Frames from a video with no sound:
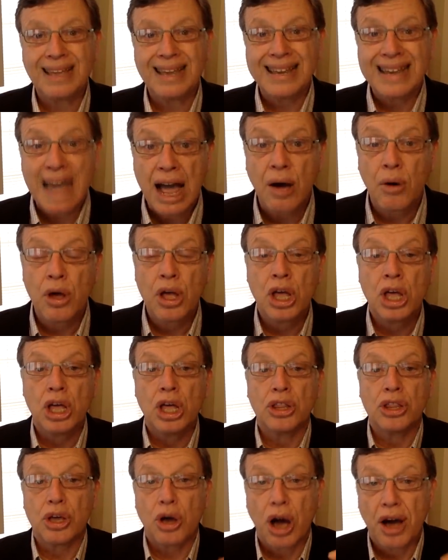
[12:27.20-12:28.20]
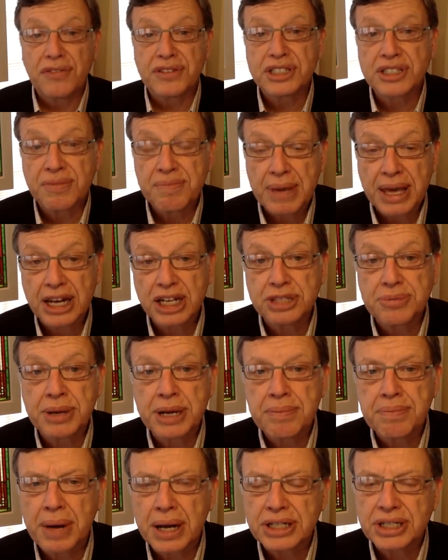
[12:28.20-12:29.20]
Now, the Office of Management
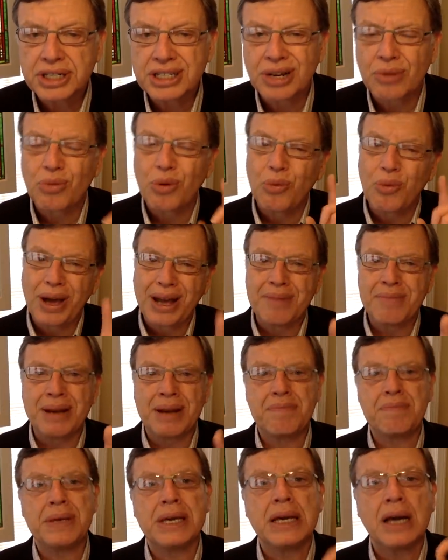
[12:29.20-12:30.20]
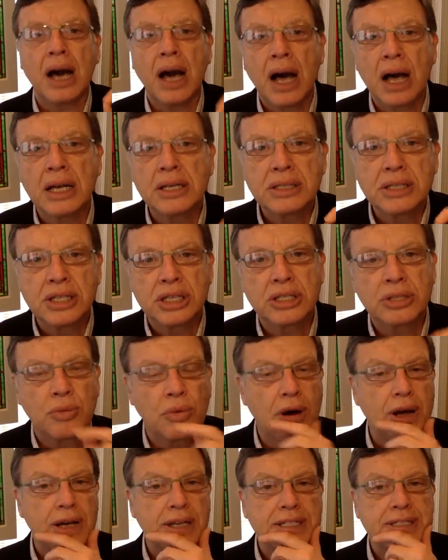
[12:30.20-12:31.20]
and Budget said, well, wait a minute, because this
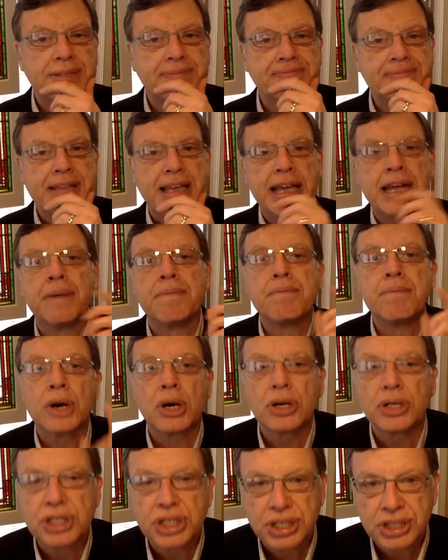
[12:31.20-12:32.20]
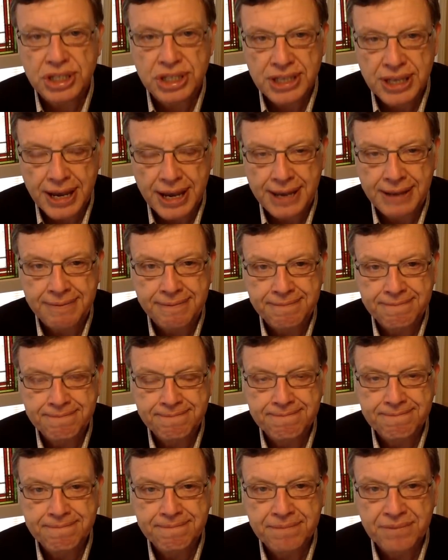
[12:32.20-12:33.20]
was an emergency
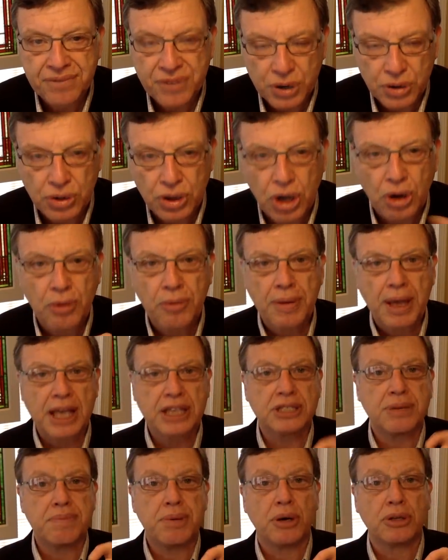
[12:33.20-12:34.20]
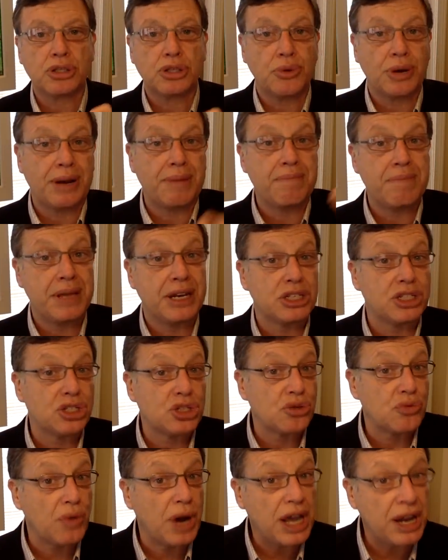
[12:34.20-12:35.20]
furlough as opposed to
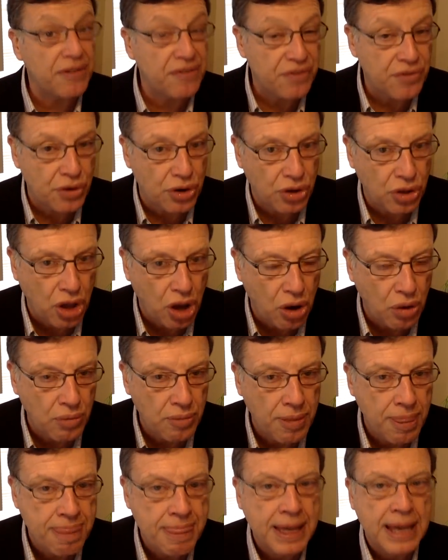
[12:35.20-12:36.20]
administrative furlough,